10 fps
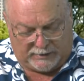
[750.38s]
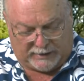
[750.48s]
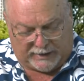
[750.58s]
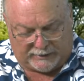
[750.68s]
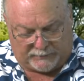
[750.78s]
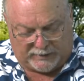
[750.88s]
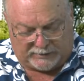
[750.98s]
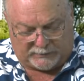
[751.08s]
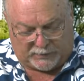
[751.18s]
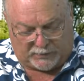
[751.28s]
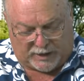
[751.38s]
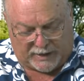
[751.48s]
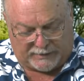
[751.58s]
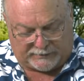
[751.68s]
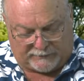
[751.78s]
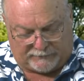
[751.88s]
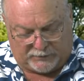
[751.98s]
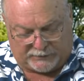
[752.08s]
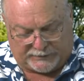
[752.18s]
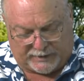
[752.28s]
And the Peace Boat eyes up
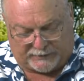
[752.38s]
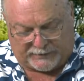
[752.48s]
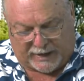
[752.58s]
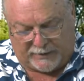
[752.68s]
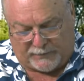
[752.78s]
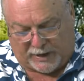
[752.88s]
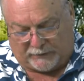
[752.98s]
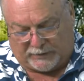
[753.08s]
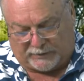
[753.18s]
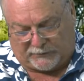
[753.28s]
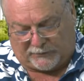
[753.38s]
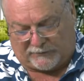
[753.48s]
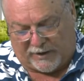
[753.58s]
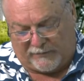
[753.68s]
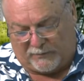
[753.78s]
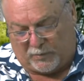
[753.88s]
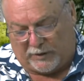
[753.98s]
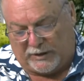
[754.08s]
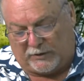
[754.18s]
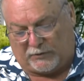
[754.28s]
fuel cells and batteries for 5
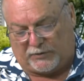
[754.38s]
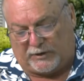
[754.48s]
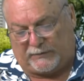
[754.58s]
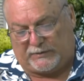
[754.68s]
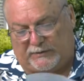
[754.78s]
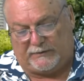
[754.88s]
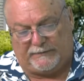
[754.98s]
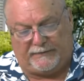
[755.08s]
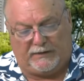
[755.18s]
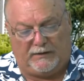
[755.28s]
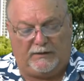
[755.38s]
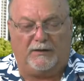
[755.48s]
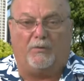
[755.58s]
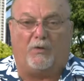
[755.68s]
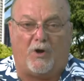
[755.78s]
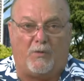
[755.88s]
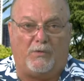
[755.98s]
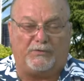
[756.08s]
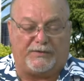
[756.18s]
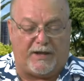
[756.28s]
more eco-ships. We're
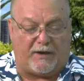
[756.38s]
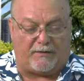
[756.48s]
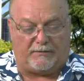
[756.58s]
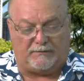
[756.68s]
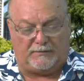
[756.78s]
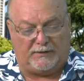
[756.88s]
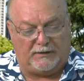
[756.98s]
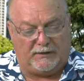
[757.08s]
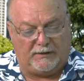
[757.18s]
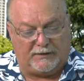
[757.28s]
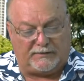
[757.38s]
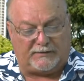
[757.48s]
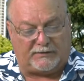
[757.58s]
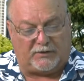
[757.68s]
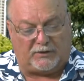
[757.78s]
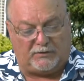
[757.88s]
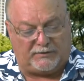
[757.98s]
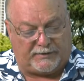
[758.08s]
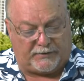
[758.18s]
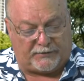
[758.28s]
almost there. This is a good
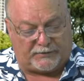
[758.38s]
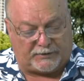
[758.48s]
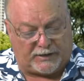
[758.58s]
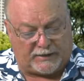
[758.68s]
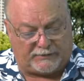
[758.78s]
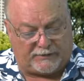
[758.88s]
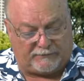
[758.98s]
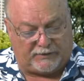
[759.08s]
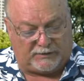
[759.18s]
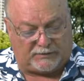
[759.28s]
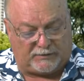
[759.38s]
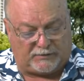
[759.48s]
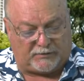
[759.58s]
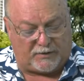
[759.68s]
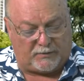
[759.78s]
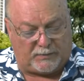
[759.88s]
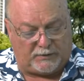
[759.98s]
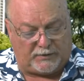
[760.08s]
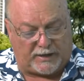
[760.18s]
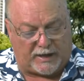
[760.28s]
newsletter. There's a lot of stuff in here, so I hope
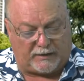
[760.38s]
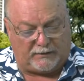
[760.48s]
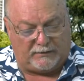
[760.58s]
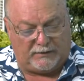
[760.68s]
you look at it.